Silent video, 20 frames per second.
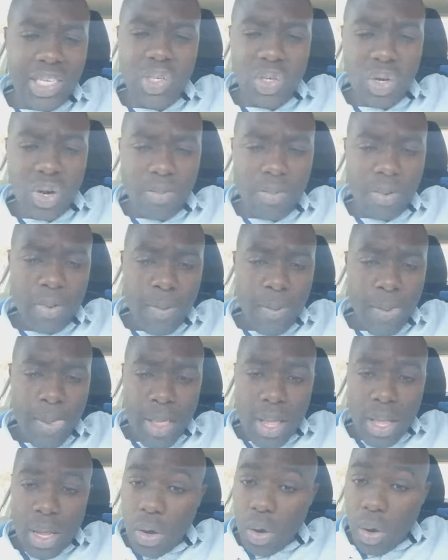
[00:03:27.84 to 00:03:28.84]
job.
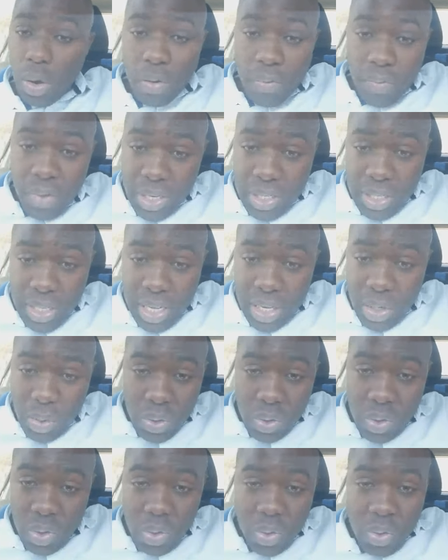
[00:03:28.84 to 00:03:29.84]
Obviously,
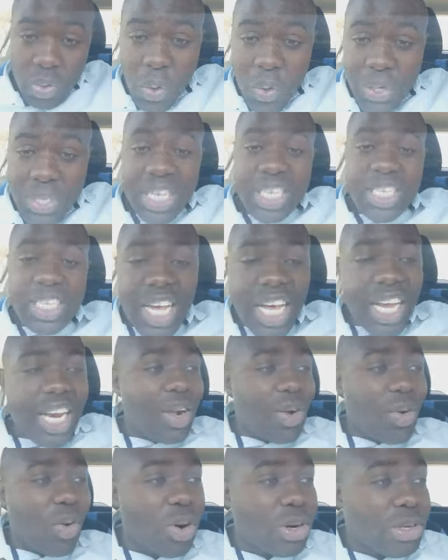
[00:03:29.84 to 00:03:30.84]
you just
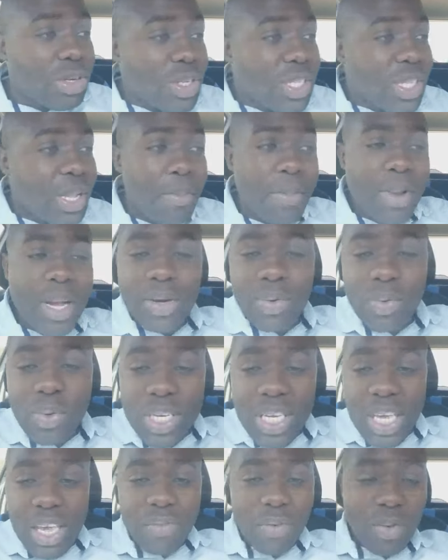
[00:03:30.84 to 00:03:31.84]
gotta go to the man who
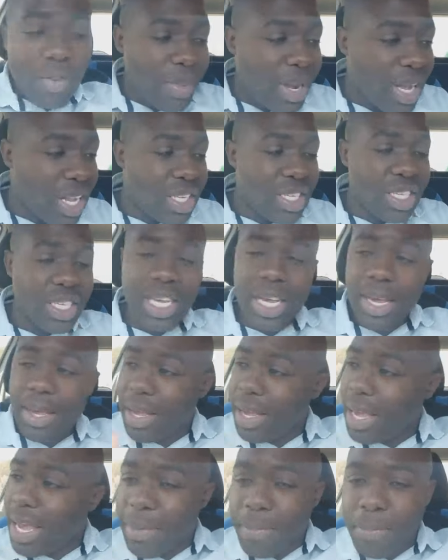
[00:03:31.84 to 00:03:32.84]
gave you money, say,
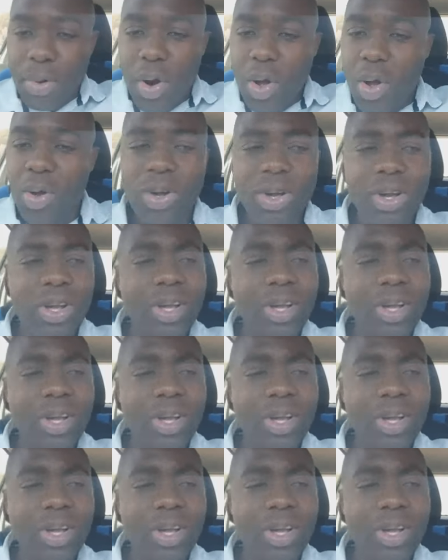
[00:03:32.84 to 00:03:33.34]
hey bro,